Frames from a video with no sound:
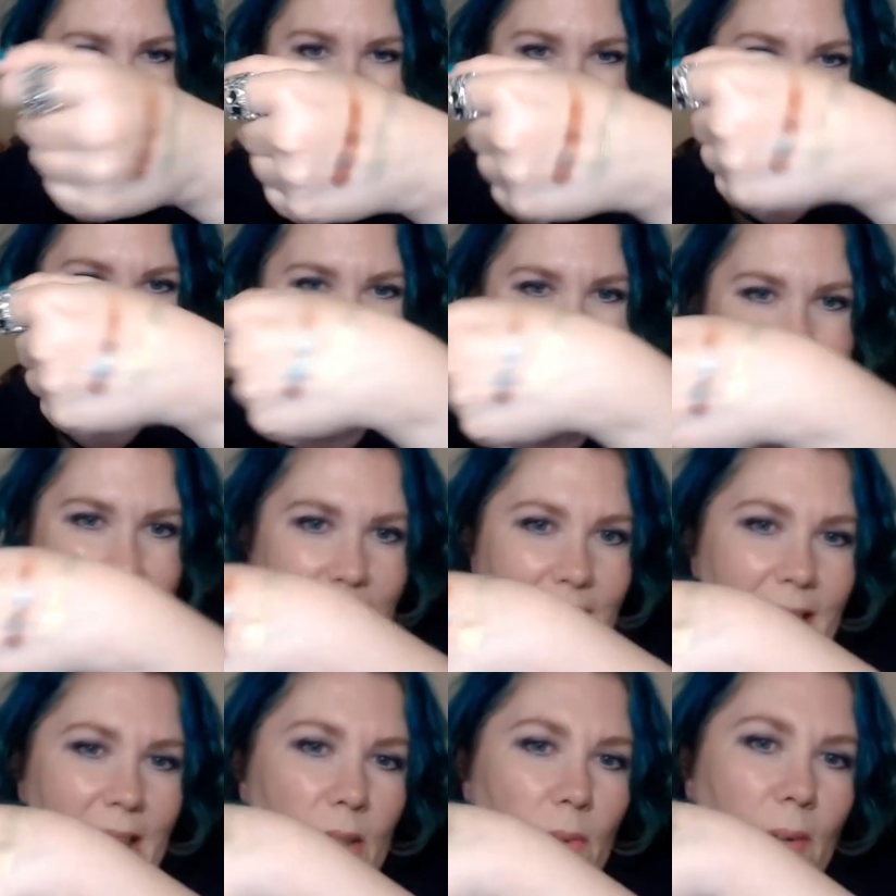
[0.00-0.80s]
I can't
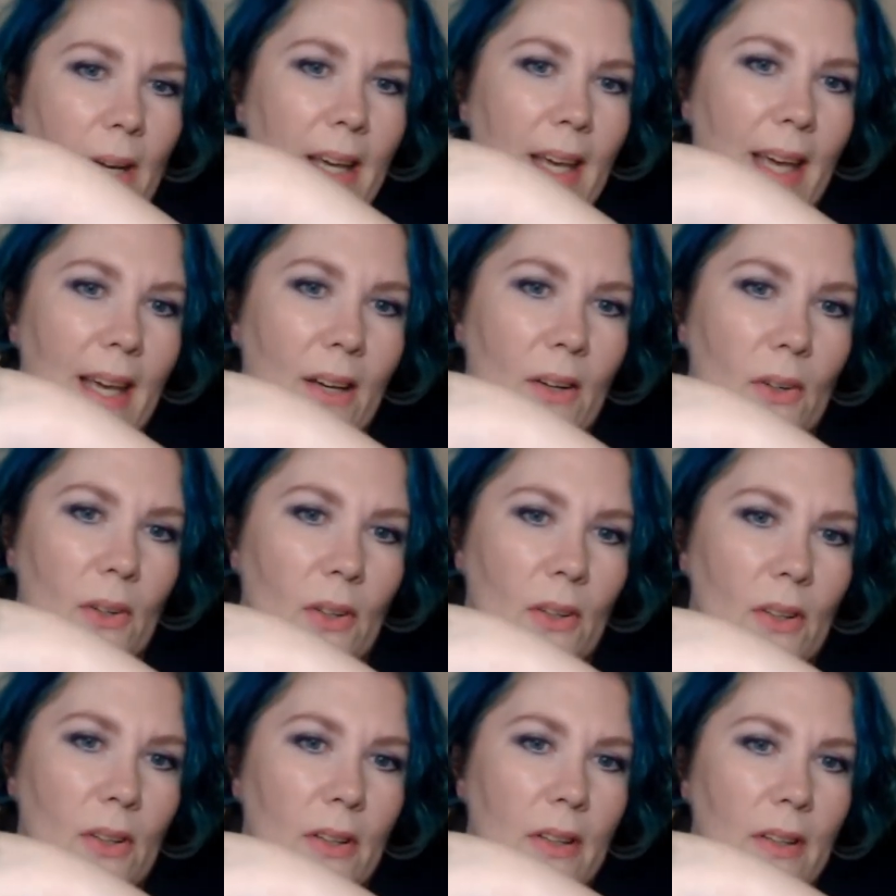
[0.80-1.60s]
get the right angle
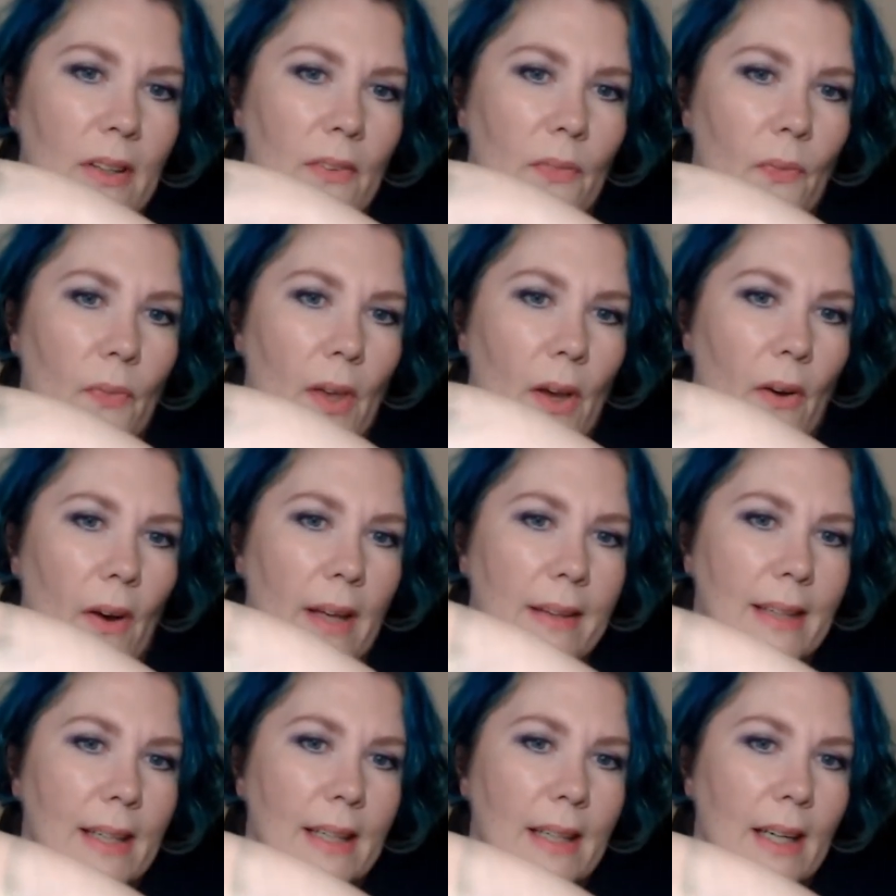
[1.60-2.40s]
there. I
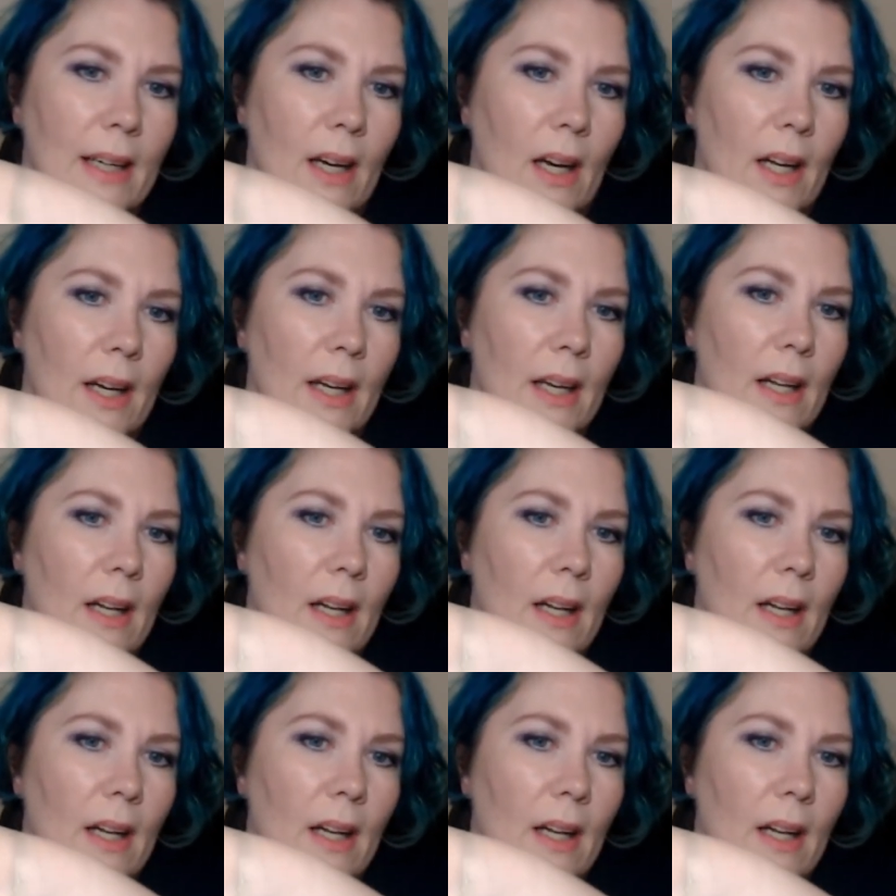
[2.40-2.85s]
think I got it.